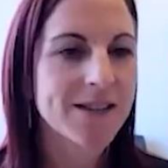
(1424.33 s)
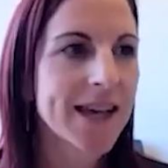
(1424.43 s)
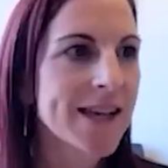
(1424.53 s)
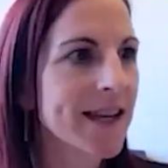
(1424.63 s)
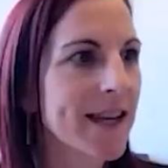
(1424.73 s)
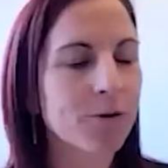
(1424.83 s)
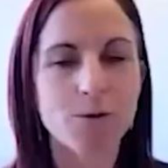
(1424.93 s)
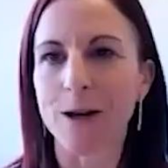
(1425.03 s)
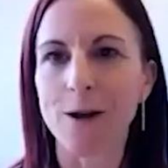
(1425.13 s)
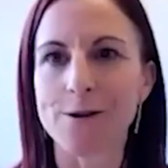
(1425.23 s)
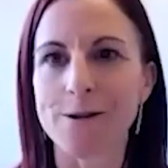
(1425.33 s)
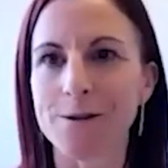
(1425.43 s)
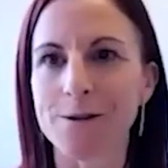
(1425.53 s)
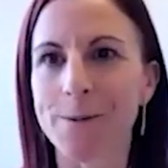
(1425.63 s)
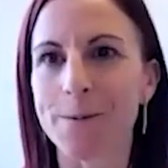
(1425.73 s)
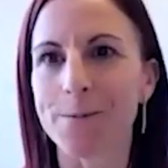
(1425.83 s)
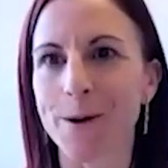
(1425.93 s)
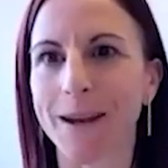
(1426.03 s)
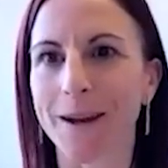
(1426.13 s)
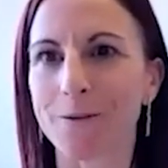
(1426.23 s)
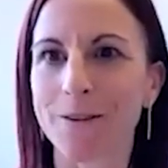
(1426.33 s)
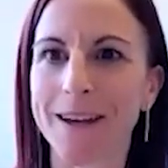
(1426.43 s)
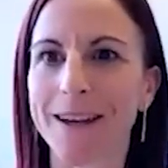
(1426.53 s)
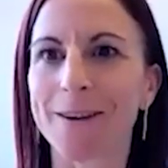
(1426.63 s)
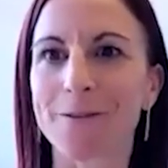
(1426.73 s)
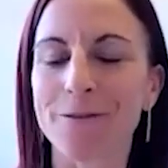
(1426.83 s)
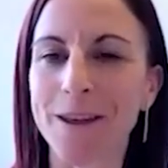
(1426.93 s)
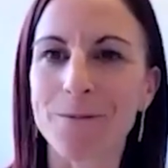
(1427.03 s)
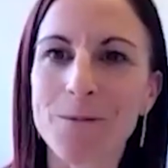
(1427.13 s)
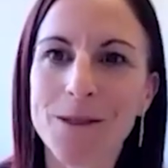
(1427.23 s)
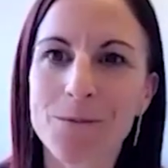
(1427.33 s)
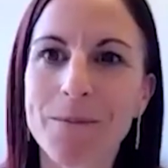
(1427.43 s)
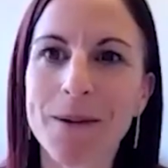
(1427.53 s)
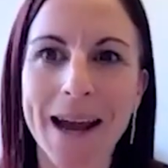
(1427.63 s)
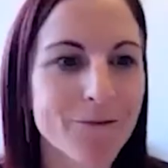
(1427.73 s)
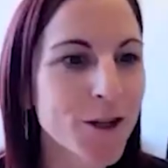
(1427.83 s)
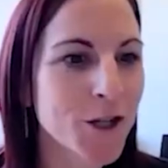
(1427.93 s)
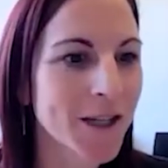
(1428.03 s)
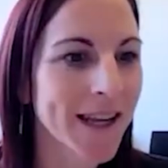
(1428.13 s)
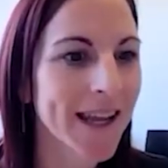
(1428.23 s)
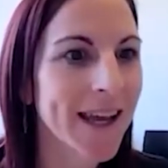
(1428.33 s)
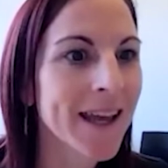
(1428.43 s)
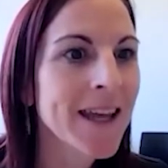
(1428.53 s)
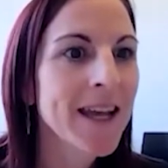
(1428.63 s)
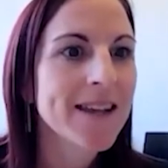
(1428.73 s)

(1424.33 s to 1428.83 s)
it is a little slow just because we're working off of the webinar version here.